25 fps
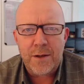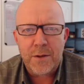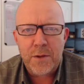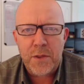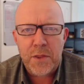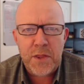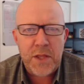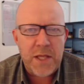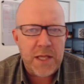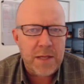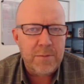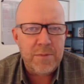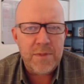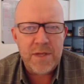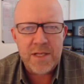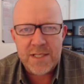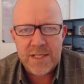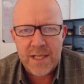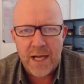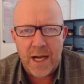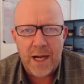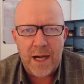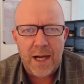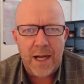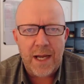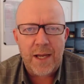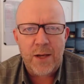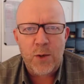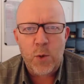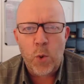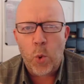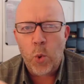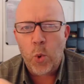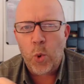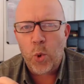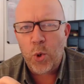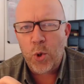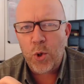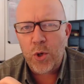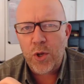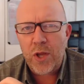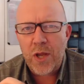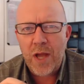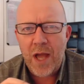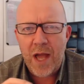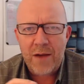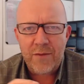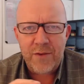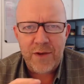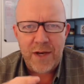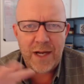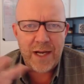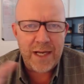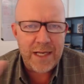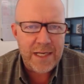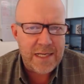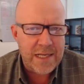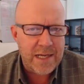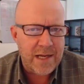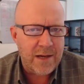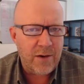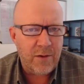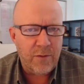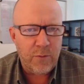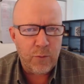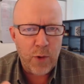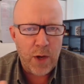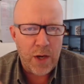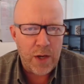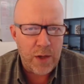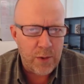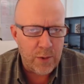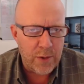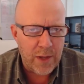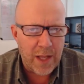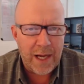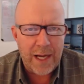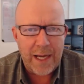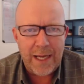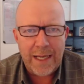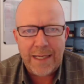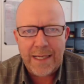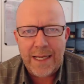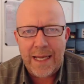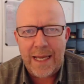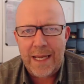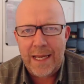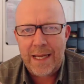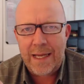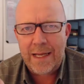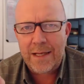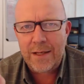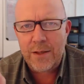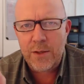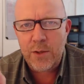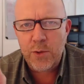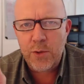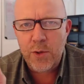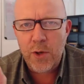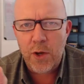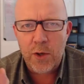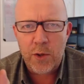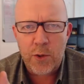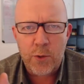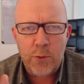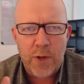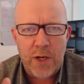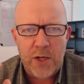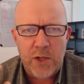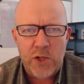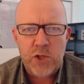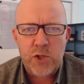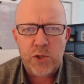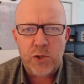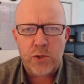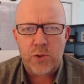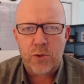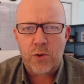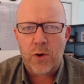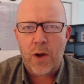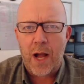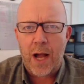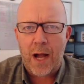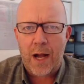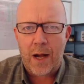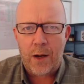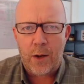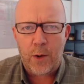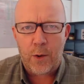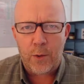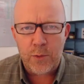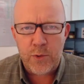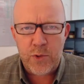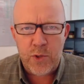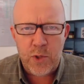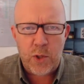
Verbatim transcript: a theme design, or you have an idea of what you like and you're not quite sure how